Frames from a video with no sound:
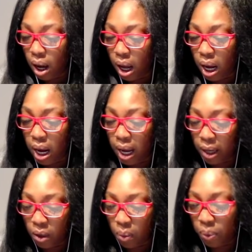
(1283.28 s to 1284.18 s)
A lot
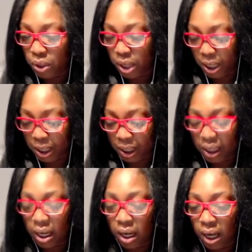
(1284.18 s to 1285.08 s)
of opportunities,
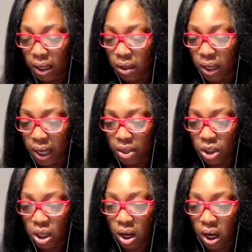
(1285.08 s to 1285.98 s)
a lot of
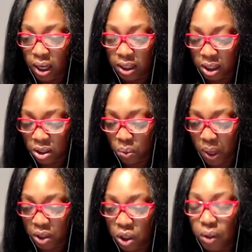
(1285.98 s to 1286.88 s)
connection, a lot of
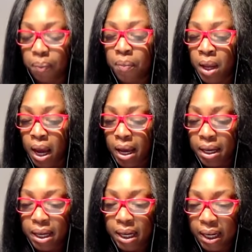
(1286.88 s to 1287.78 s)
situation. An
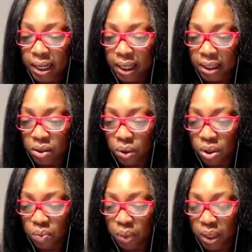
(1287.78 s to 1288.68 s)
alien is going
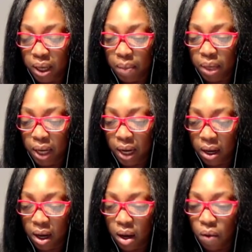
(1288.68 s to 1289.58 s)
to be coming
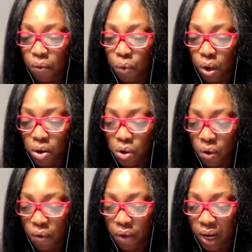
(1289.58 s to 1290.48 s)
in for your
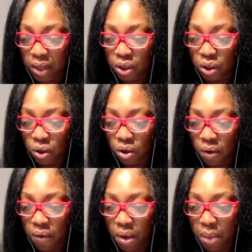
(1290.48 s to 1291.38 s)
financial, your
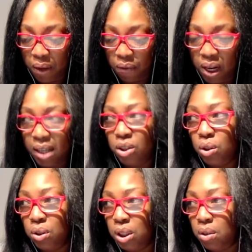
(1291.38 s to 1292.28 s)
family
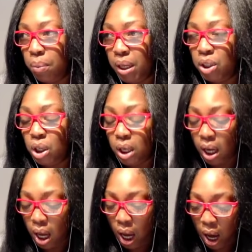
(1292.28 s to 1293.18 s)
financial situation.
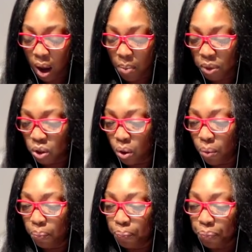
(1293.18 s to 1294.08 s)

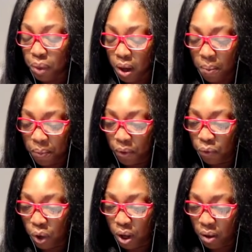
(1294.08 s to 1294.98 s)
For
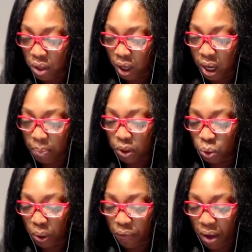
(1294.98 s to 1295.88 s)
the couples
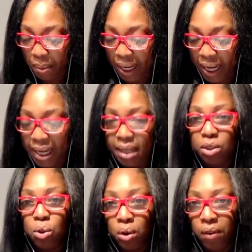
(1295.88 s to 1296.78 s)
with family and that
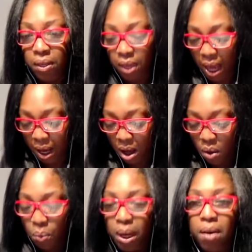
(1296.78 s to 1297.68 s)
sort of a thing,
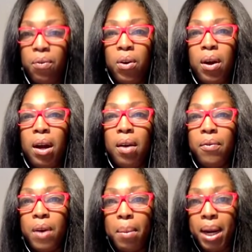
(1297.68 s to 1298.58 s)
whatever
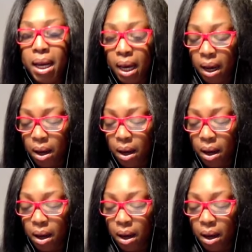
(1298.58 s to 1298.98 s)
family